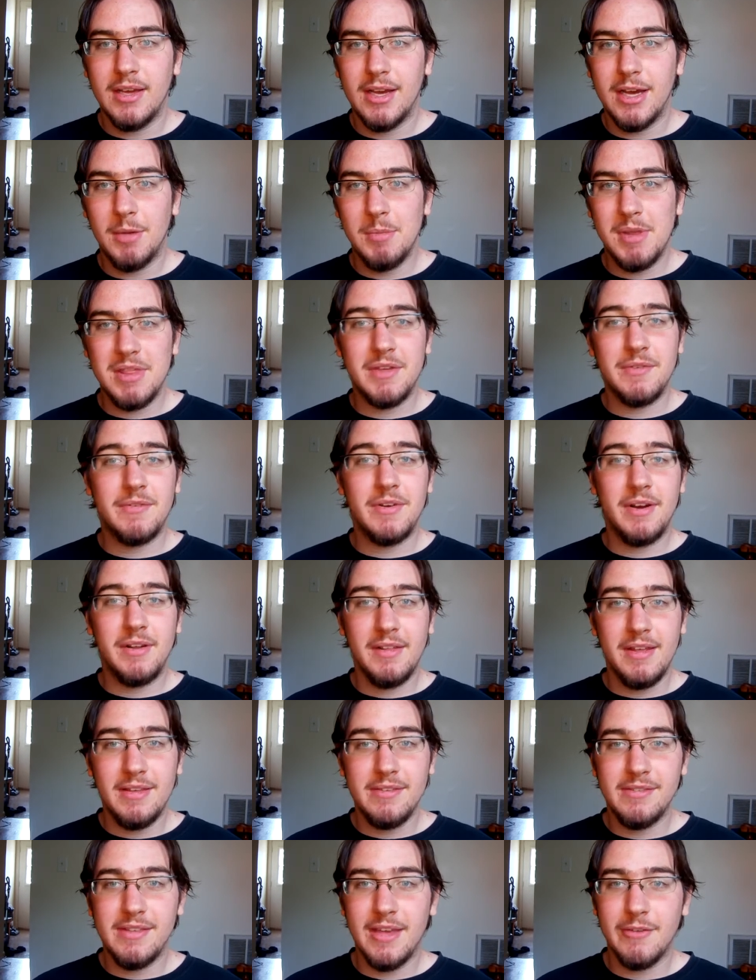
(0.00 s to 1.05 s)
Um, at the very
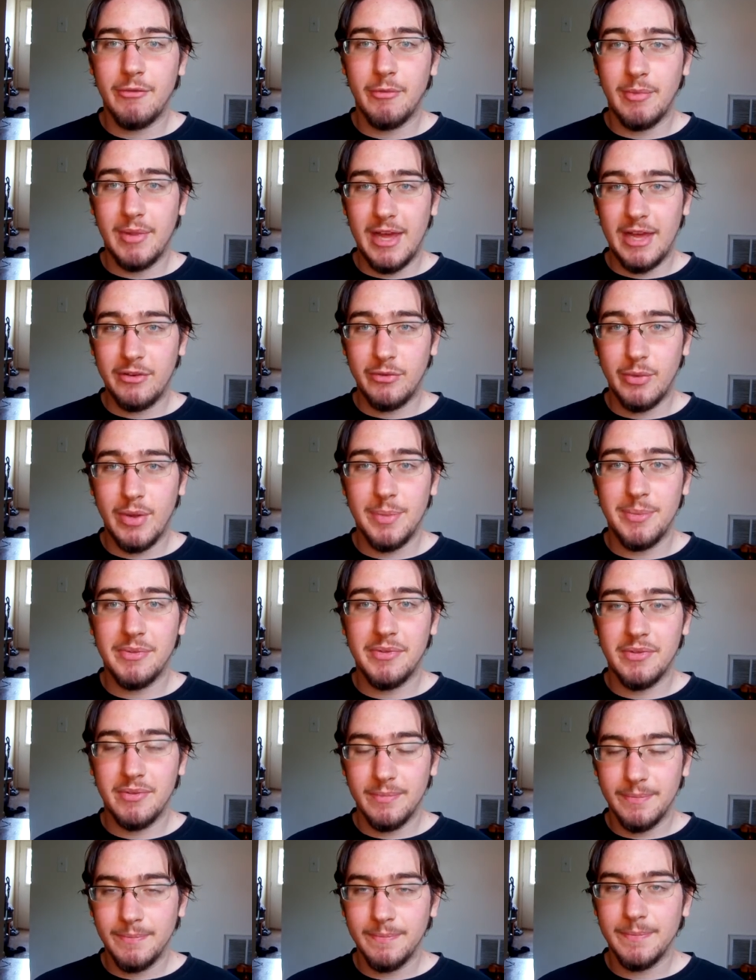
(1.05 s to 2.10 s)
least, give them lash
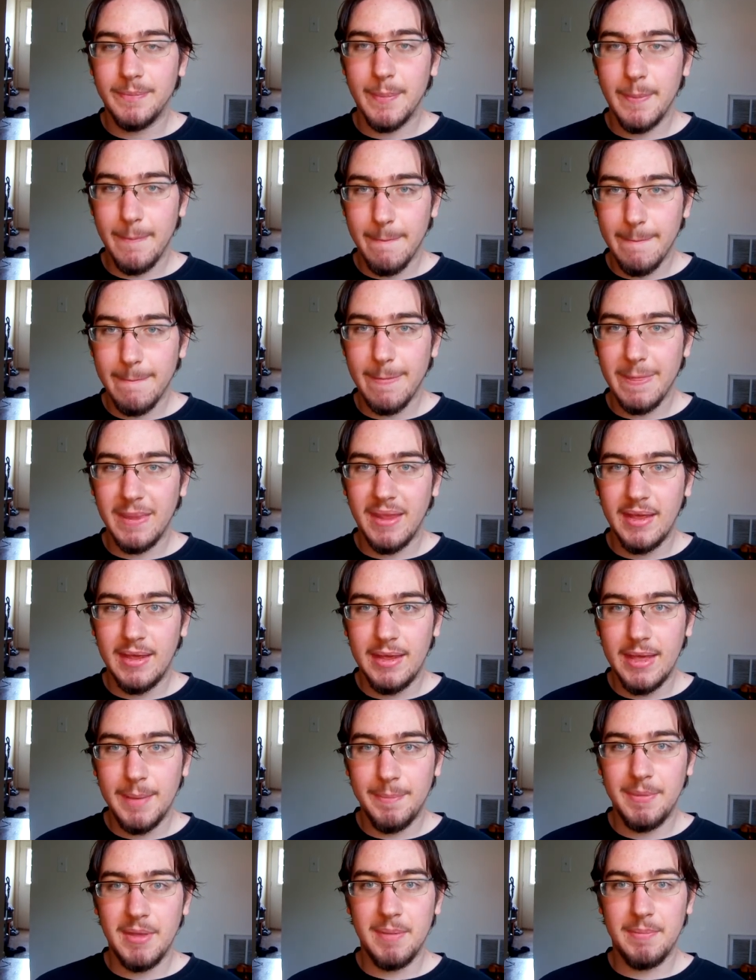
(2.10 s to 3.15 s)
whips.
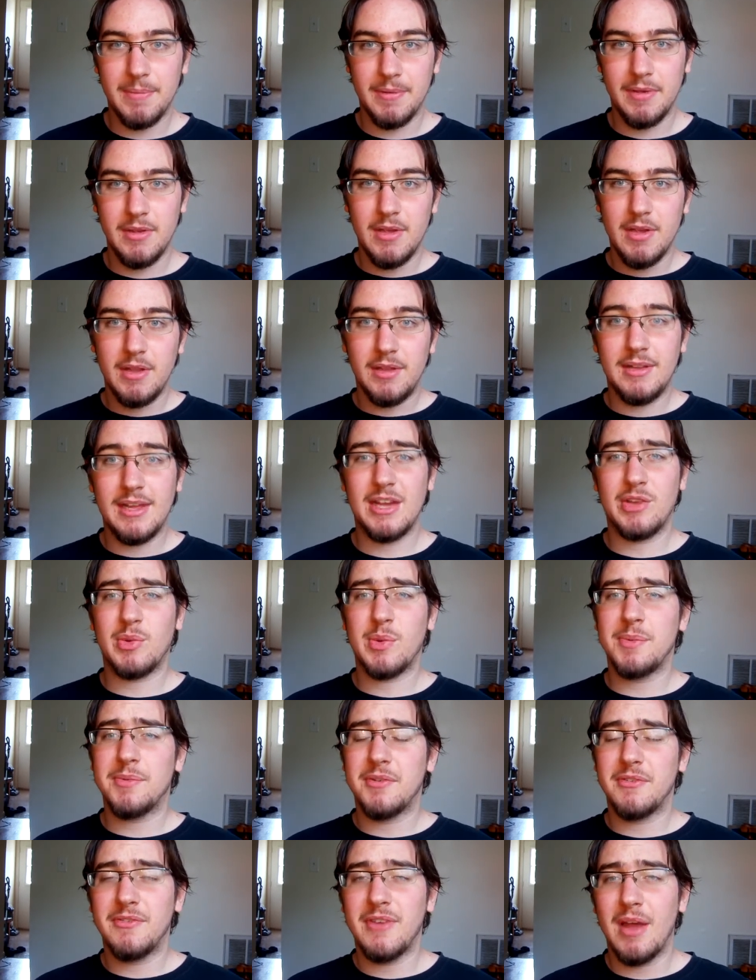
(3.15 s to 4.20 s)
Yep, yep. Lash
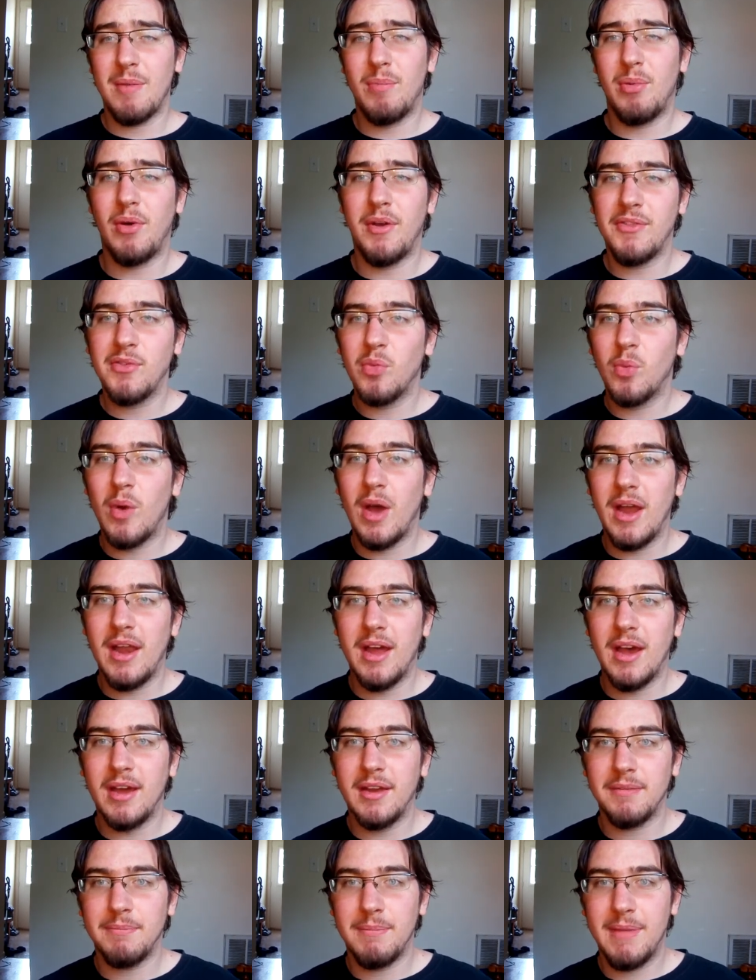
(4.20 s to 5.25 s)
whips for five points. Why
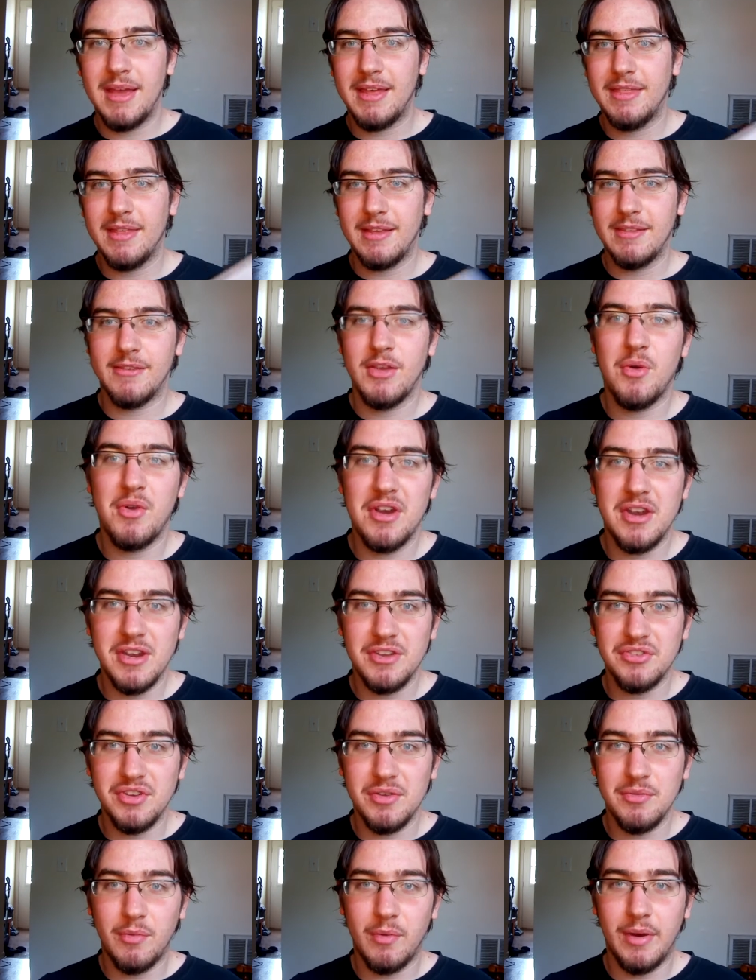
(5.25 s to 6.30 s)
not? Make things go to
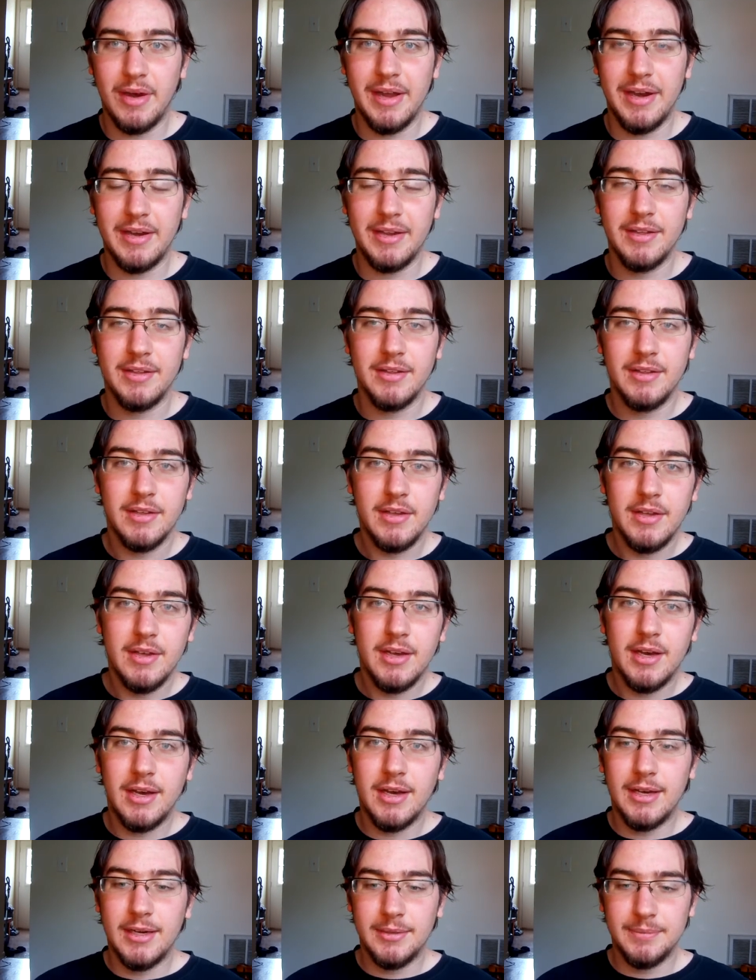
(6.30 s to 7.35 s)
initiative one.
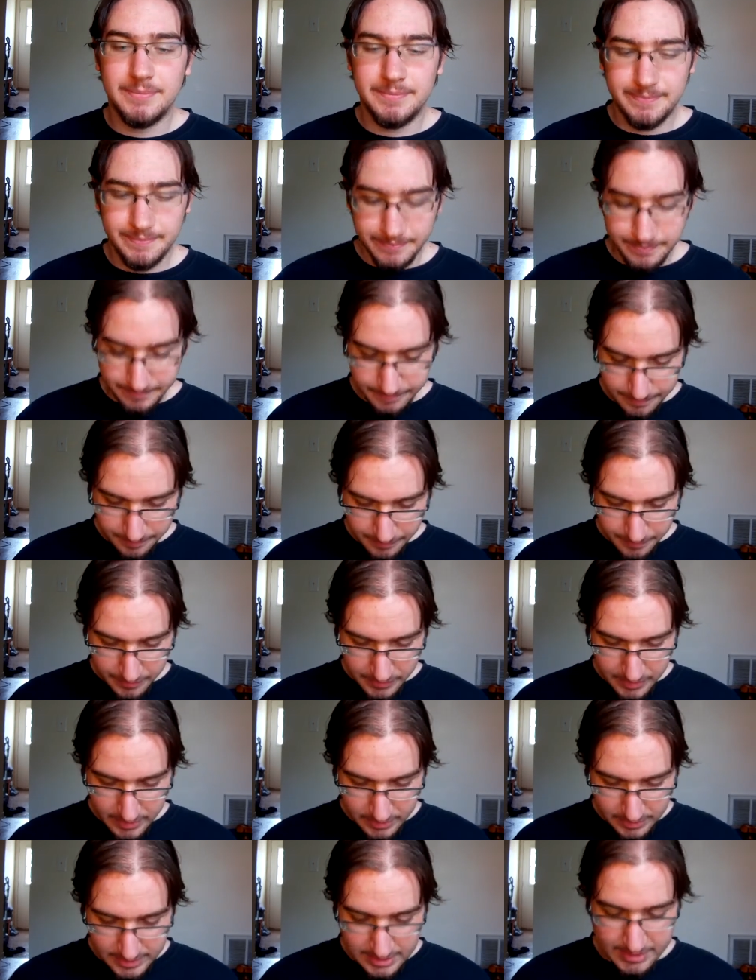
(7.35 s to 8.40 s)
Um,
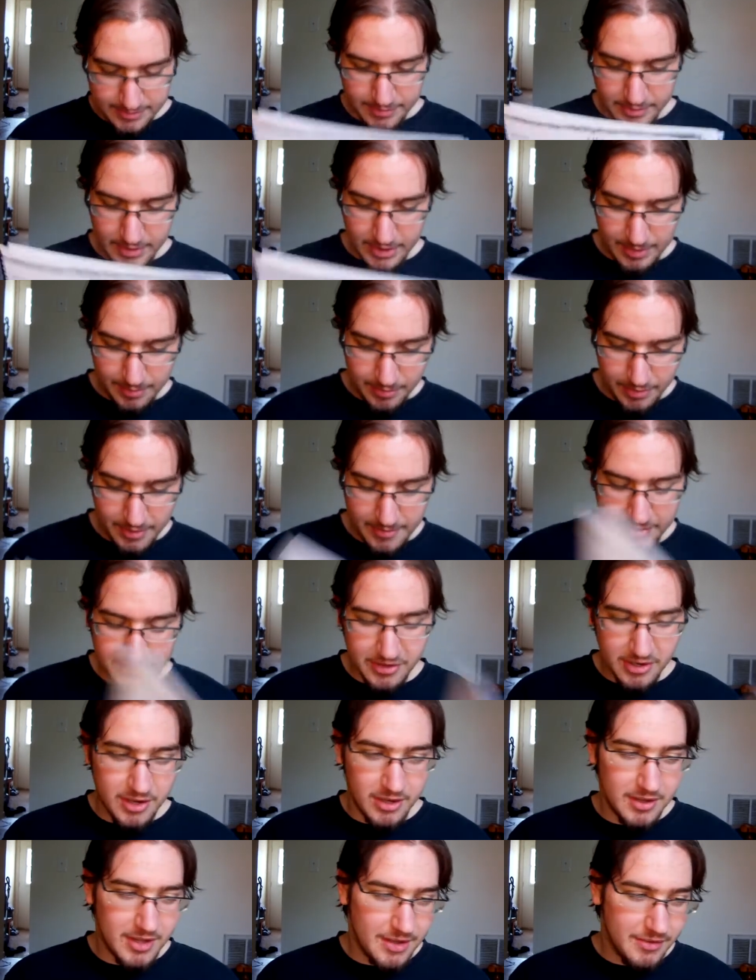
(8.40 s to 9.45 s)
that's really pretty much
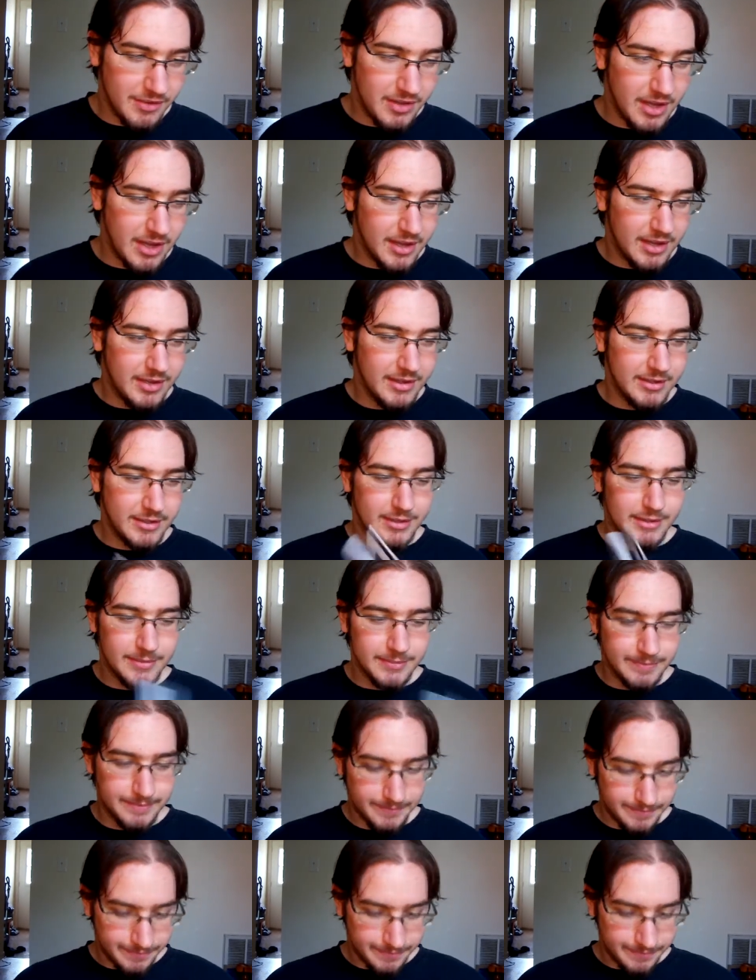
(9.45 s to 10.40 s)
all I've got. Um,